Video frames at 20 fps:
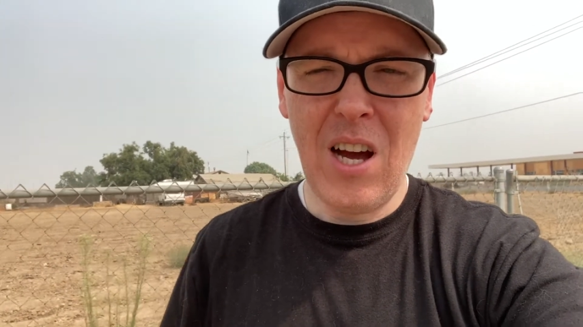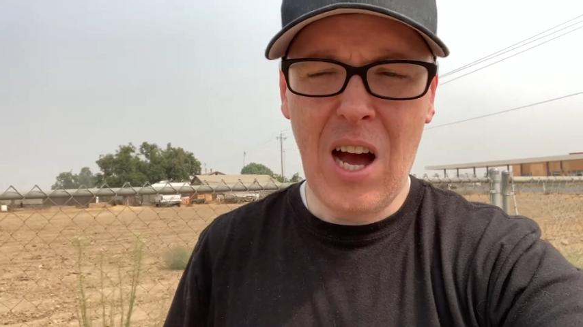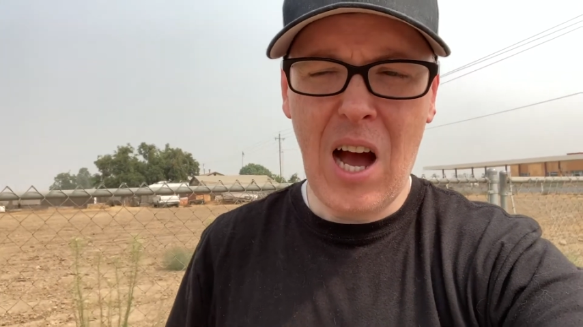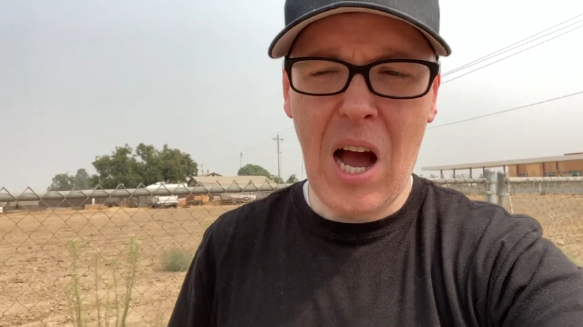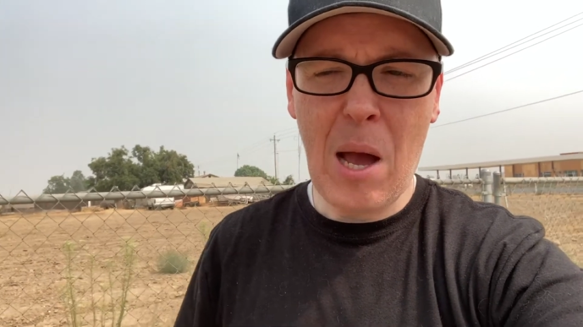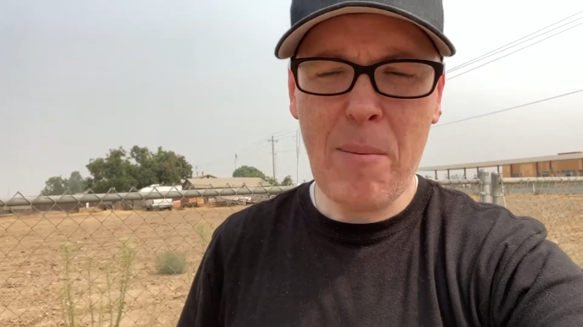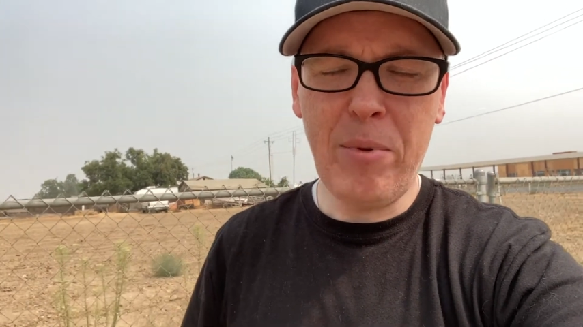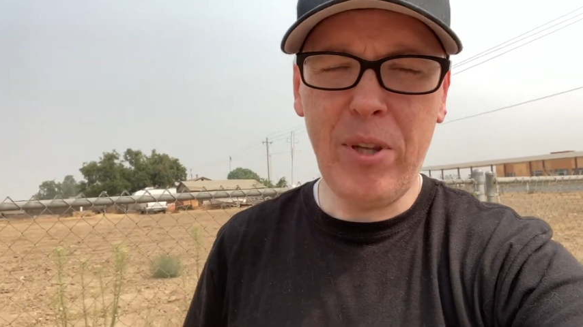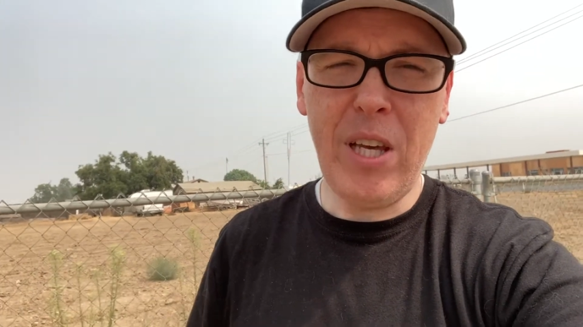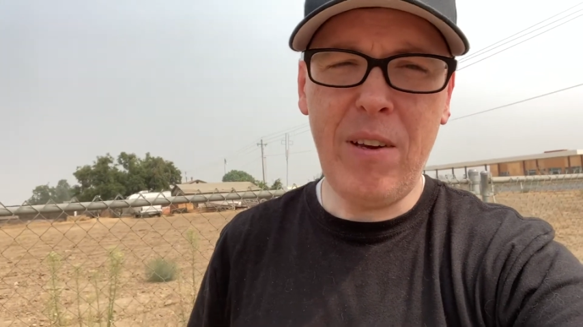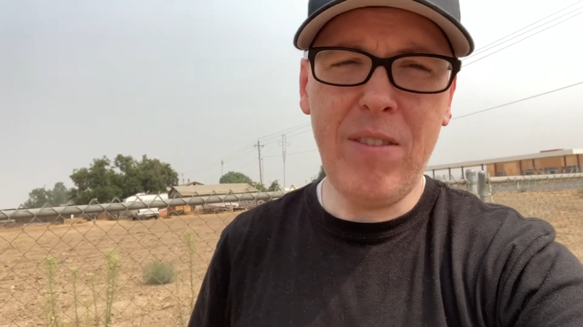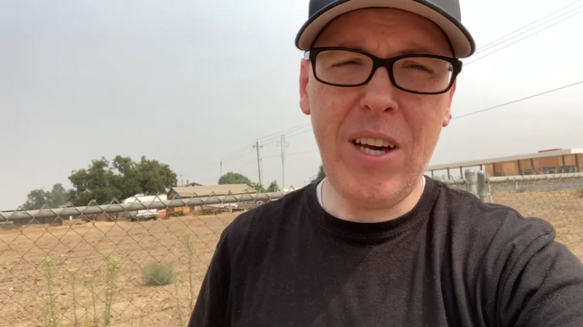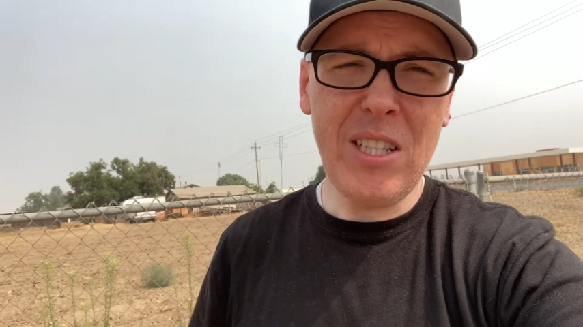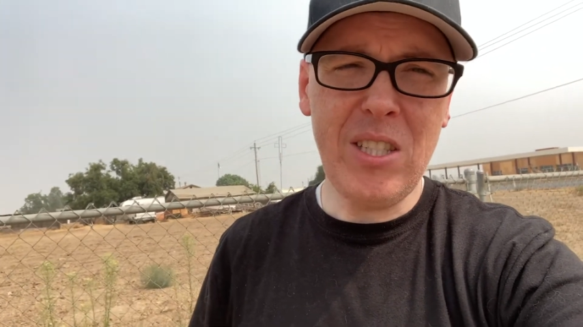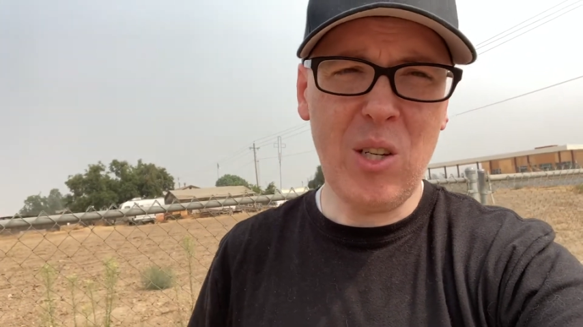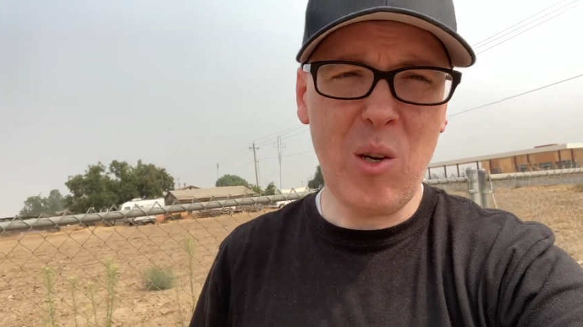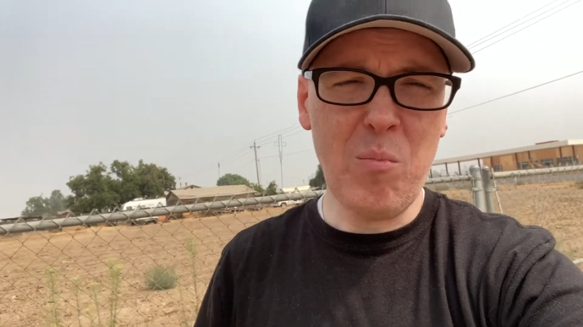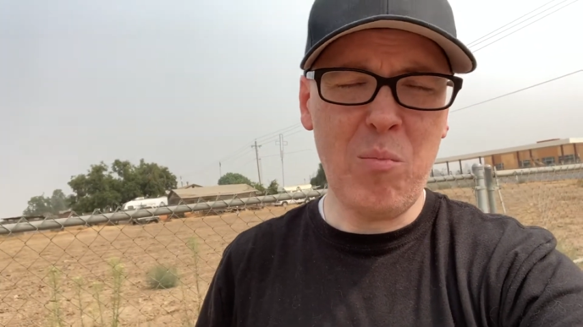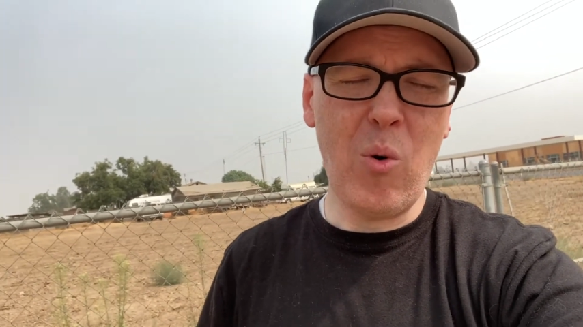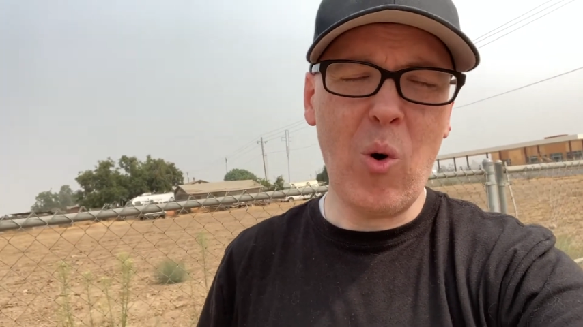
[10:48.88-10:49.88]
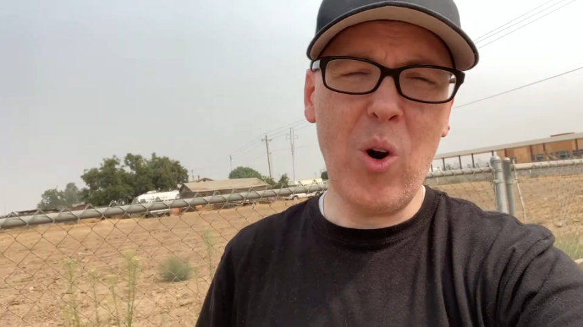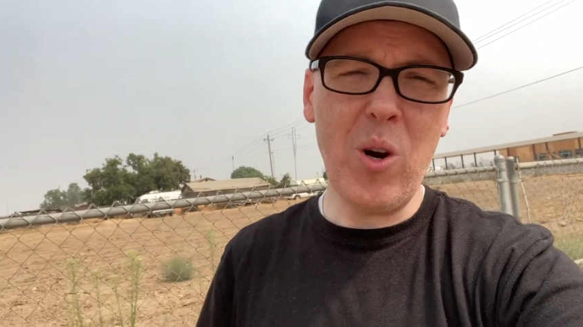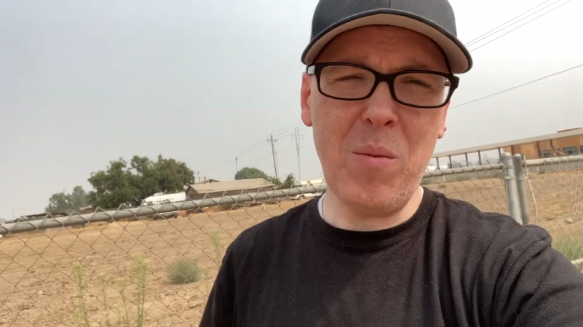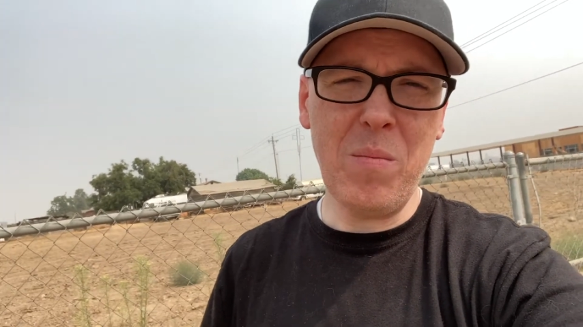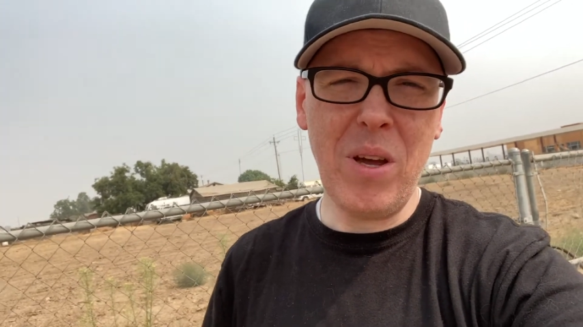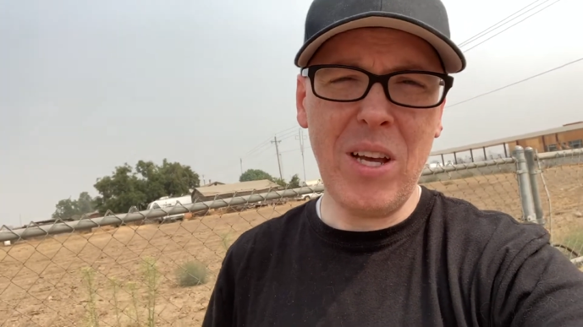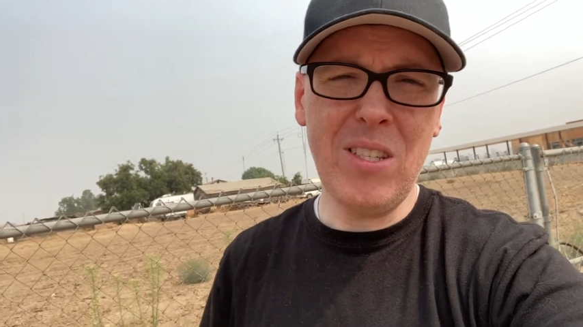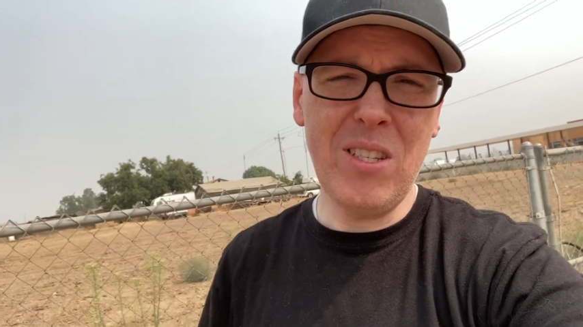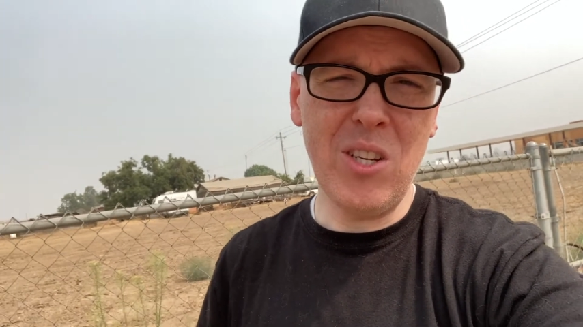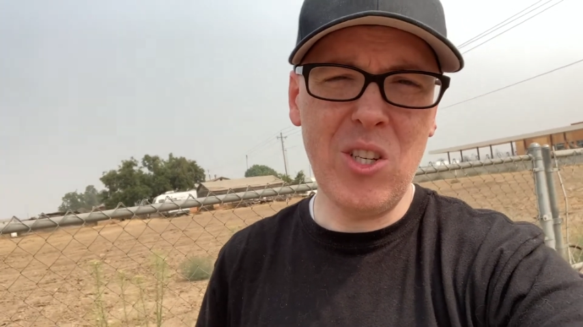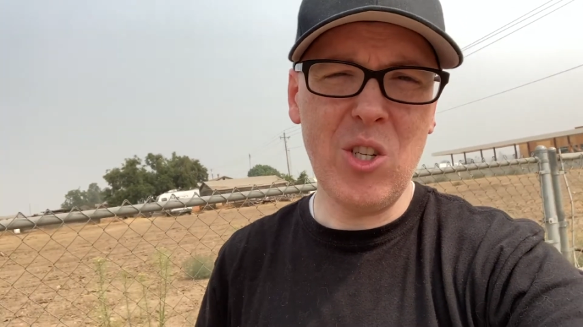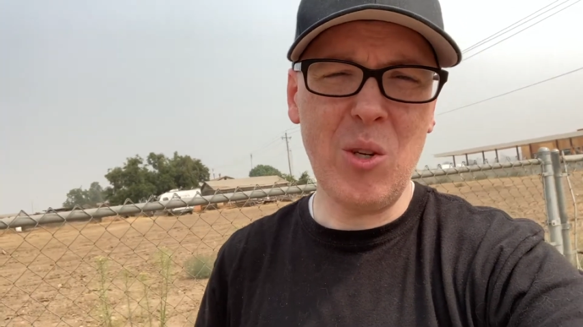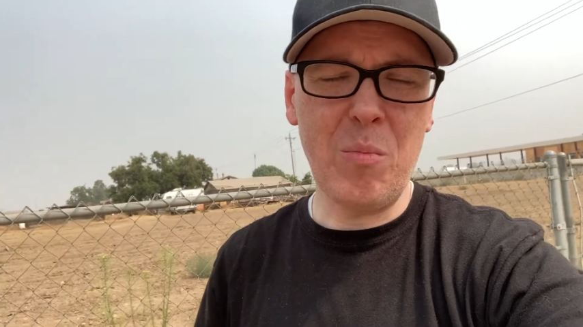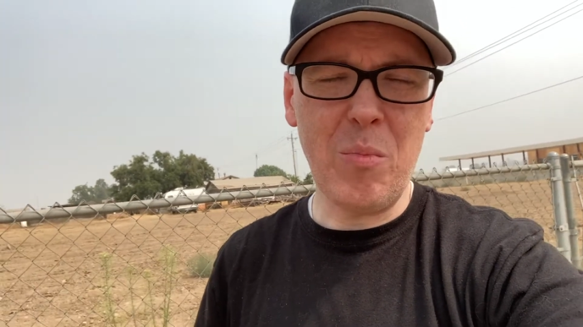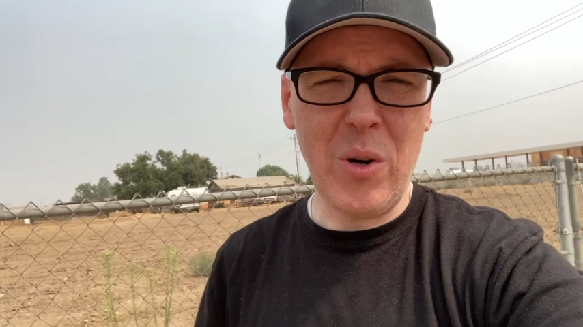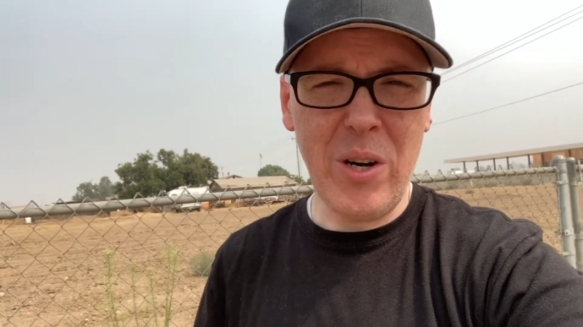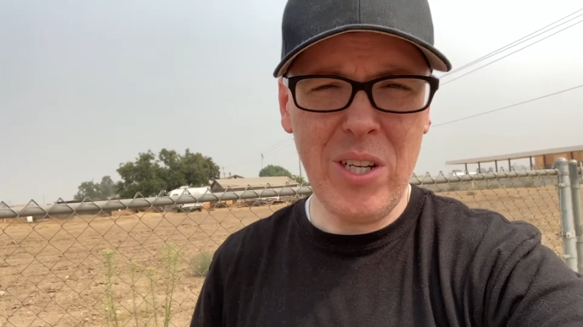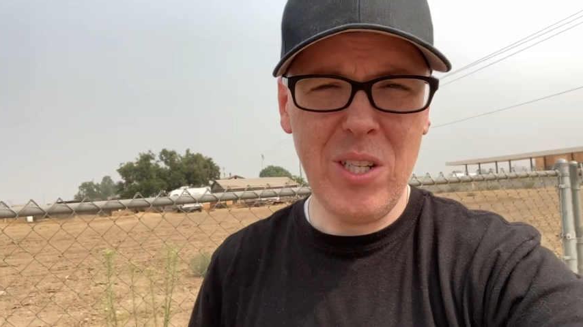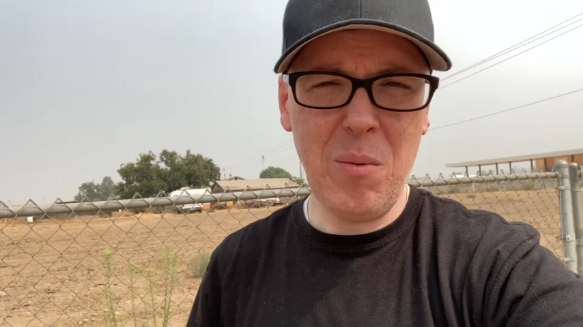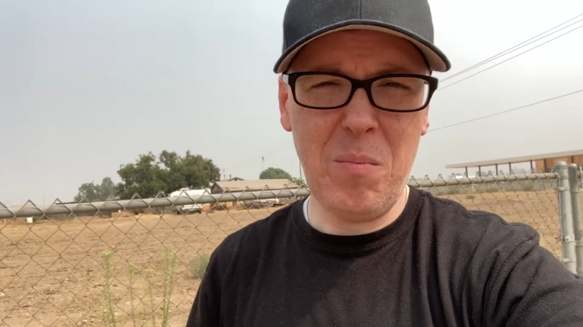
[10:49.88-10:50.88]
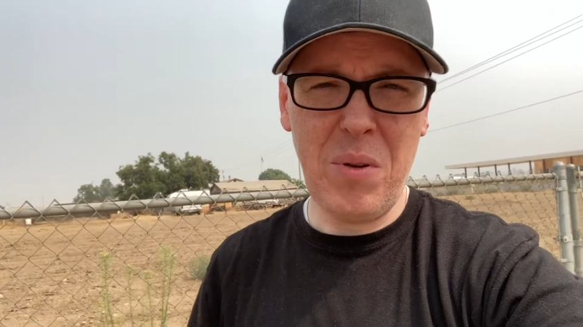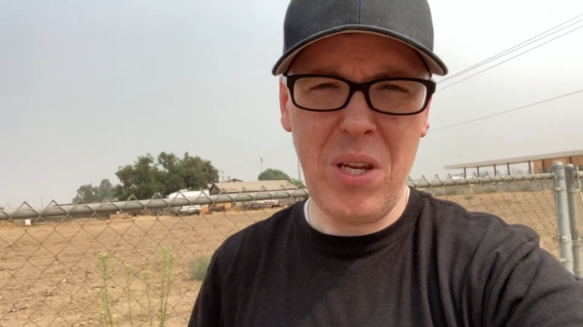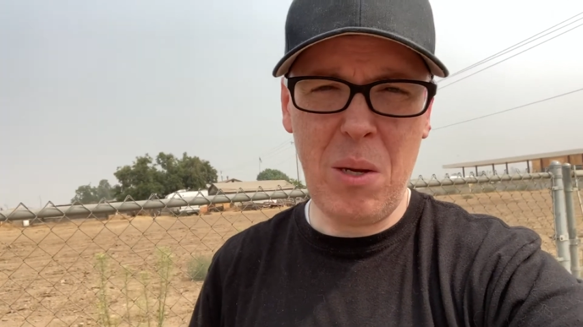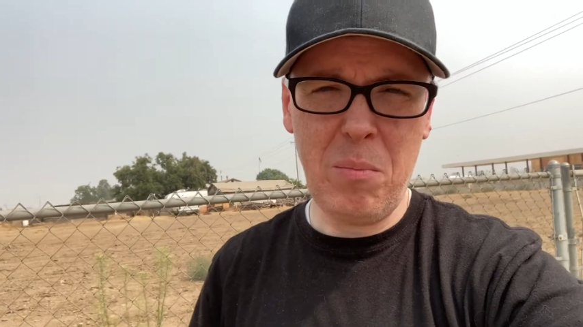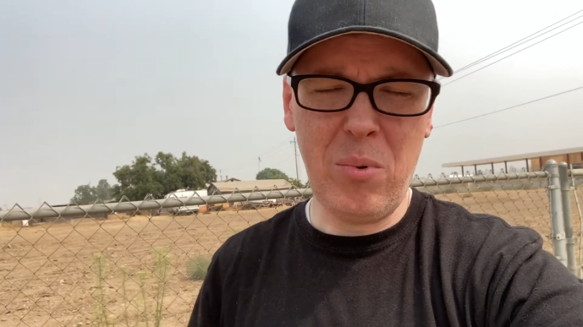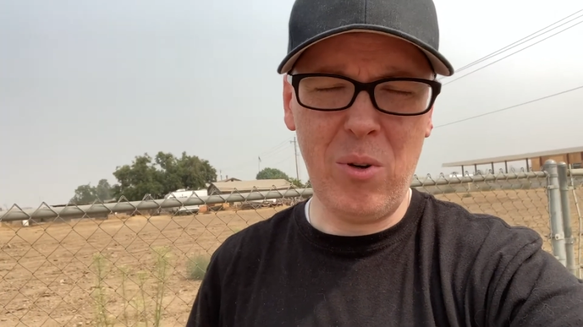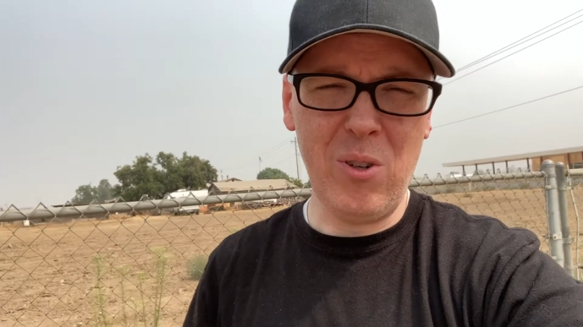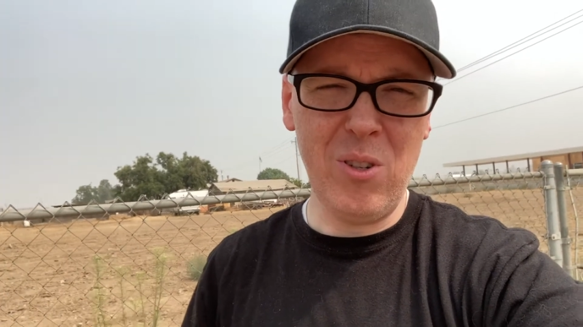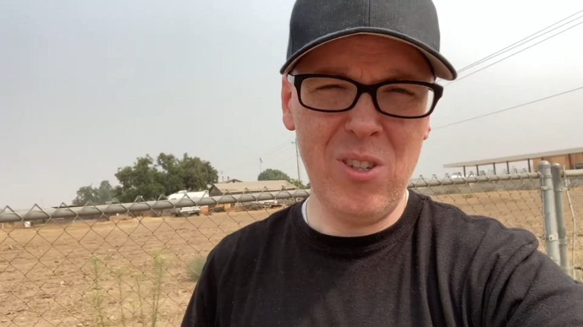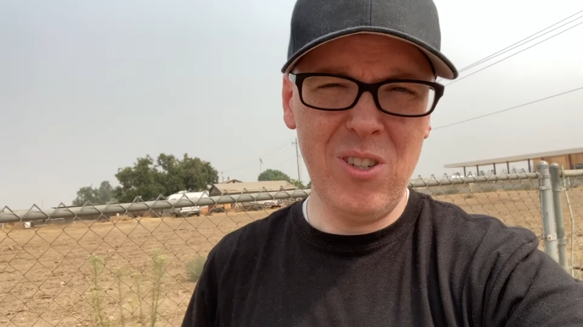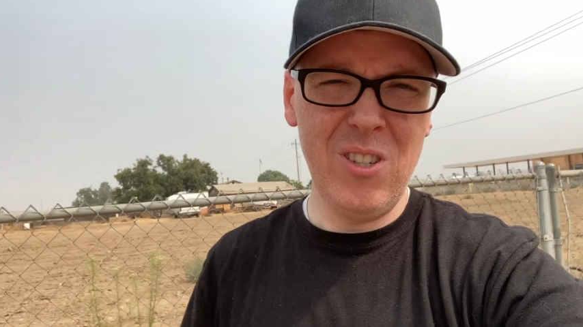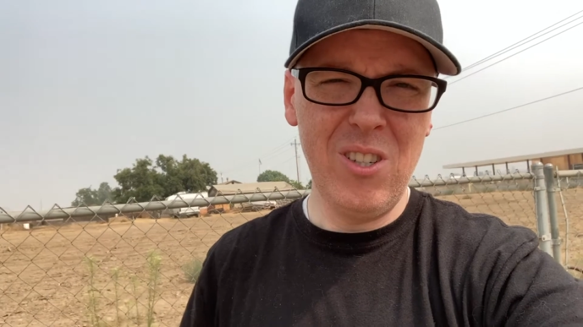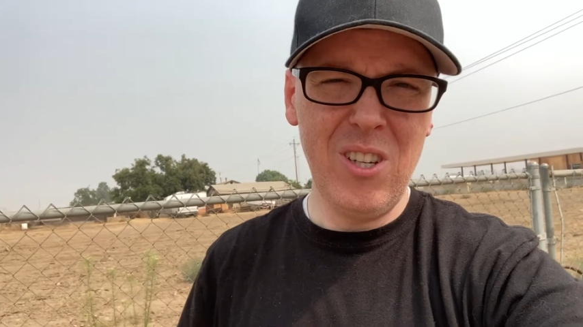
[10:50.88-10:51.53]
I believe that's an important message to bring to people,